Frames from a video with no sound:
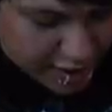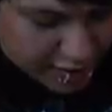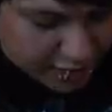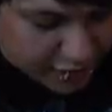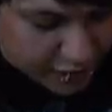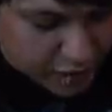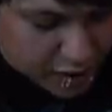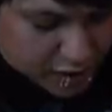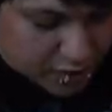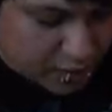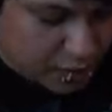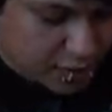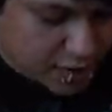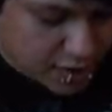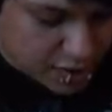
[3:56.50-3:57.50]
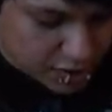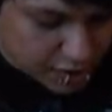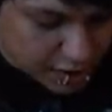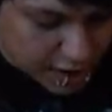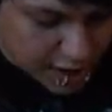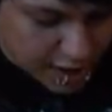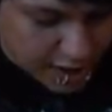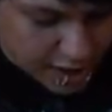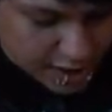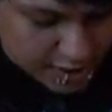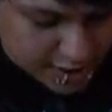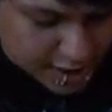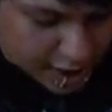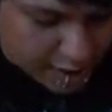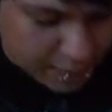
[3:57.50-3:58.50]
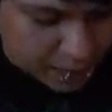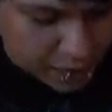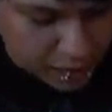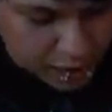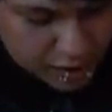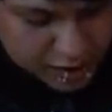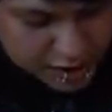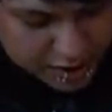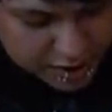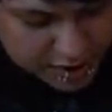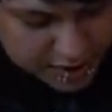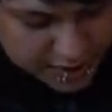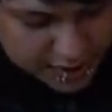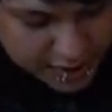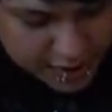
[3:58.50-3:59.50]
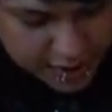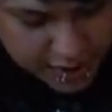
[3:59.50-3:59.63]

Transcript: The food is roasted turkey, nuts, apple, oranges,